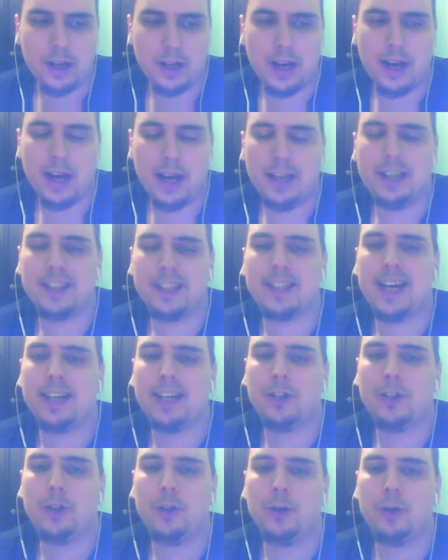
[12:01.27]
I
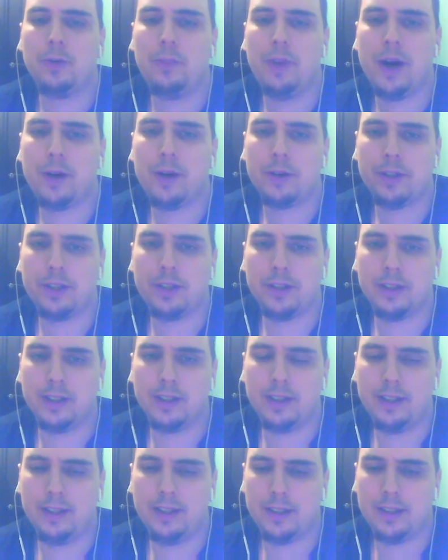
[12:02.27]
decided to perusal
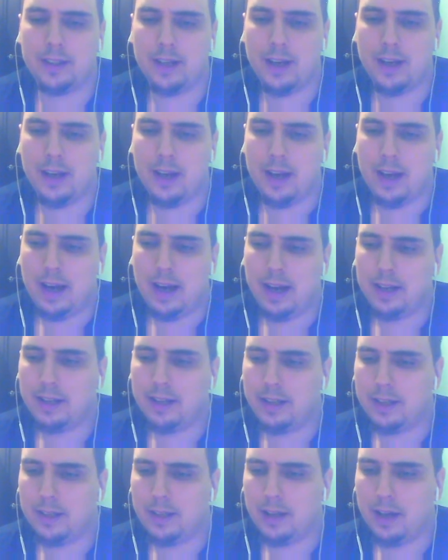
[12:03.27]
it
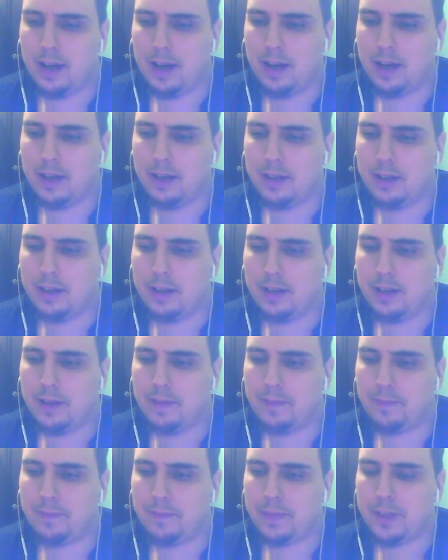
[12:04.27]
and
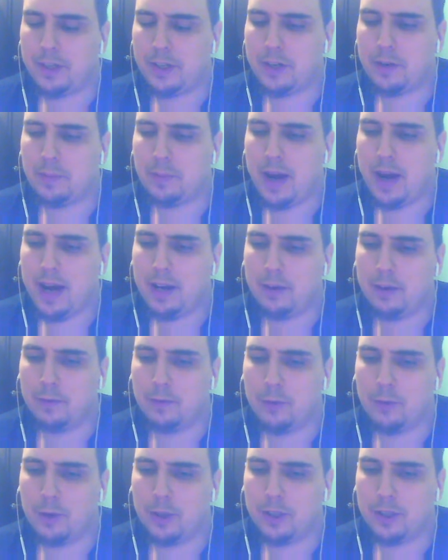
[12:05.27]

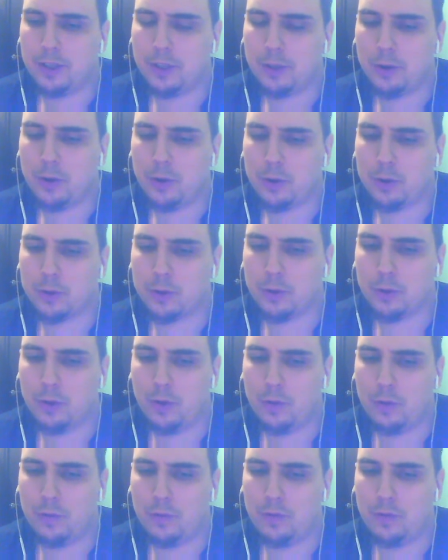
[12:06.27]
determine what source of